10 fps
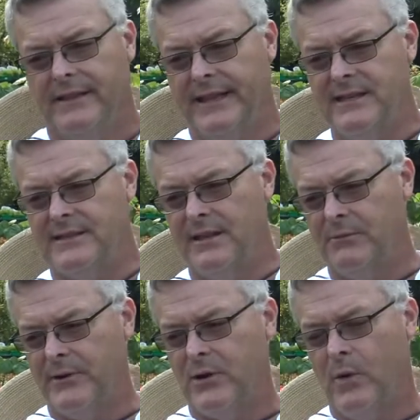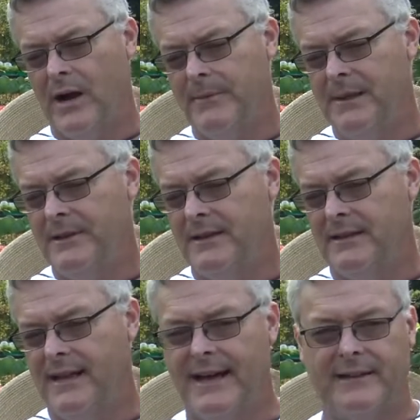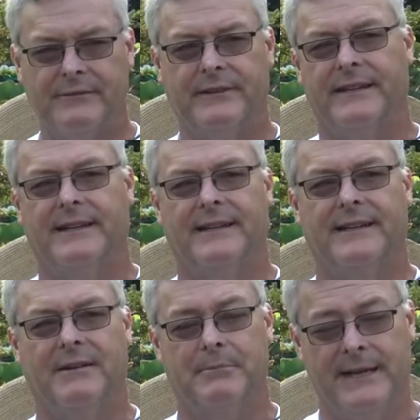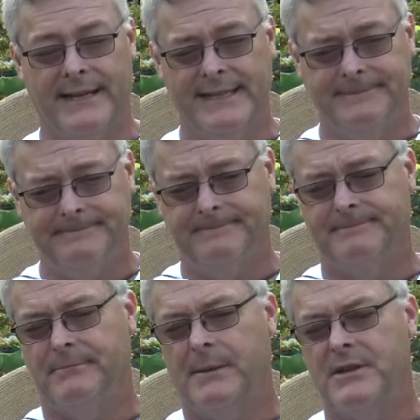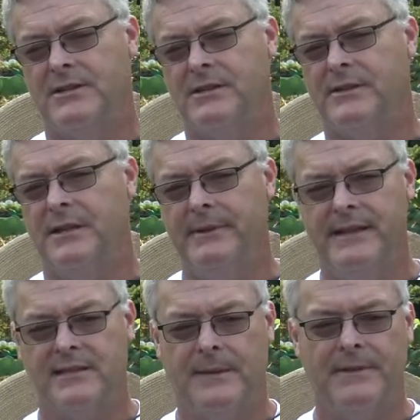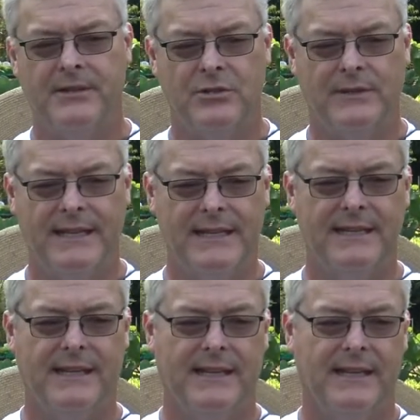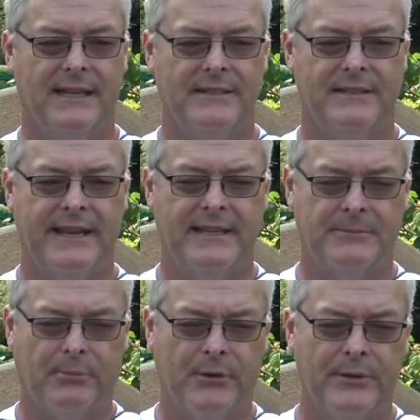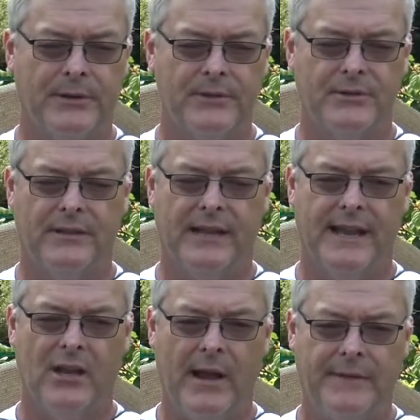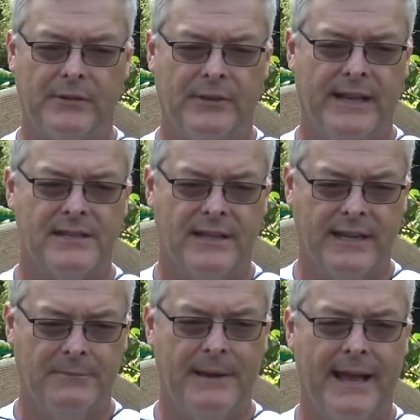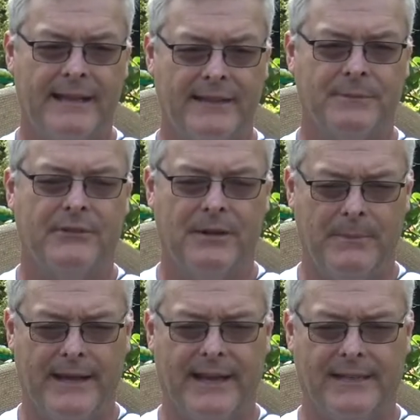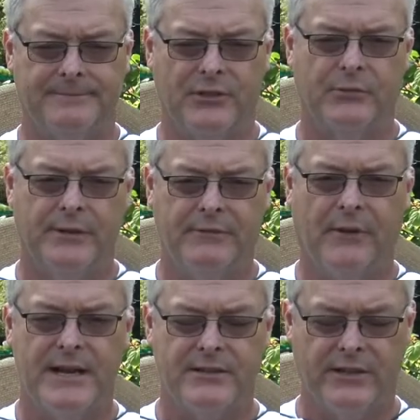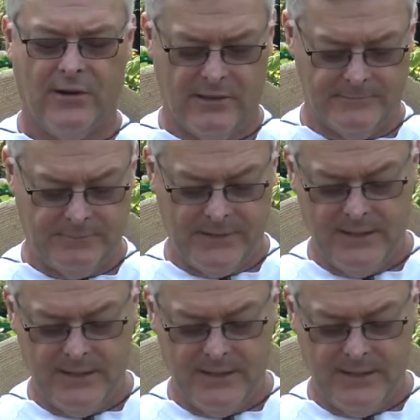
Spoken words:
Things that don't require maybe a lot of money. Maybe it's just going to be just something that you need to take the pruners and go after things and cut them back and let them come back out. Just refresh the garden.